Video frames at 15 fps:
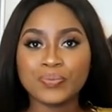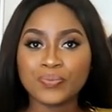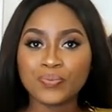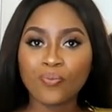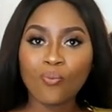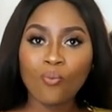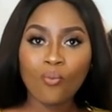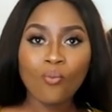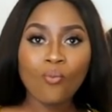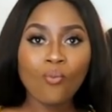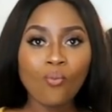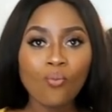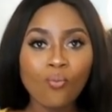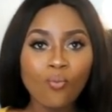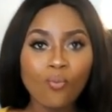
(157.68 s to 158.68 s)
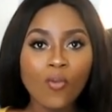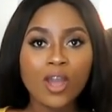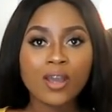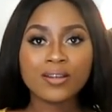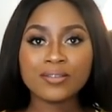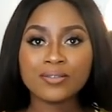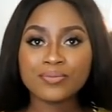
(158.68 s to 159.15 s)

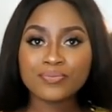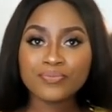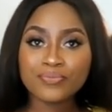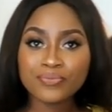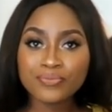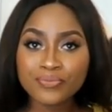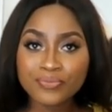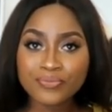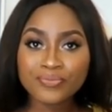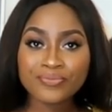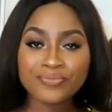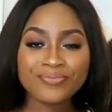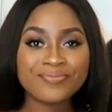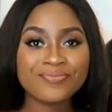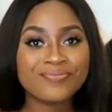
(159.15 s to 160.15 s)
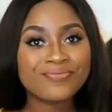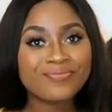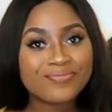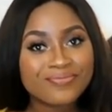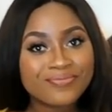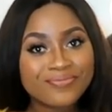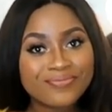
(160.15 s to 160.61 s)

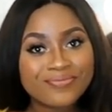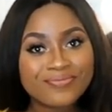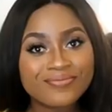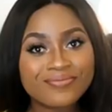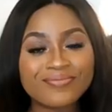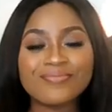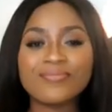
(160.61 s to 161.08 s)
(silence)